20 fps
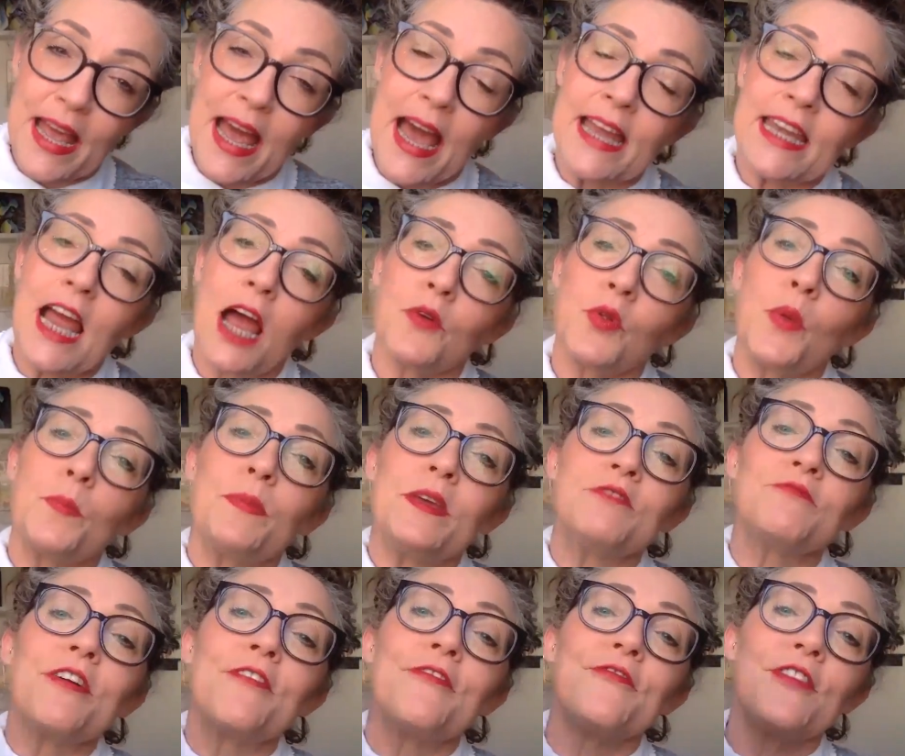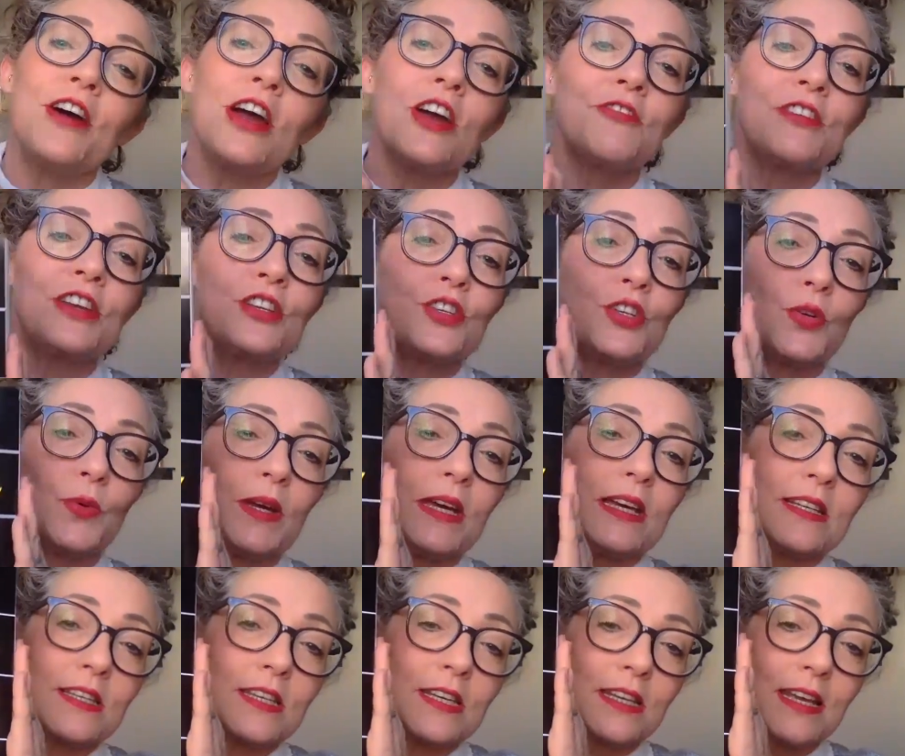and I will be referring to
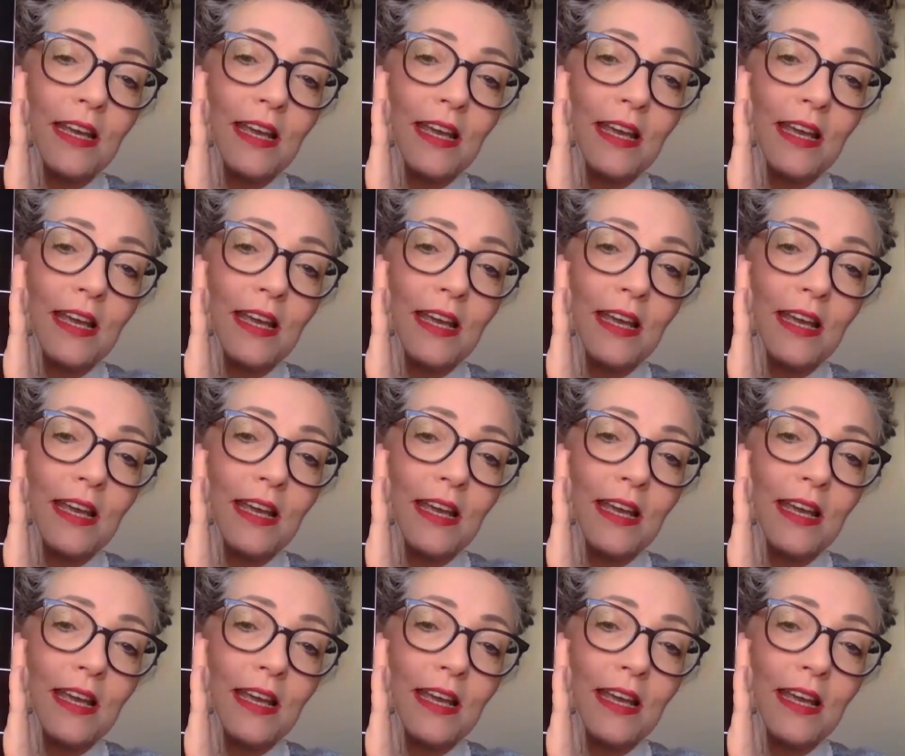it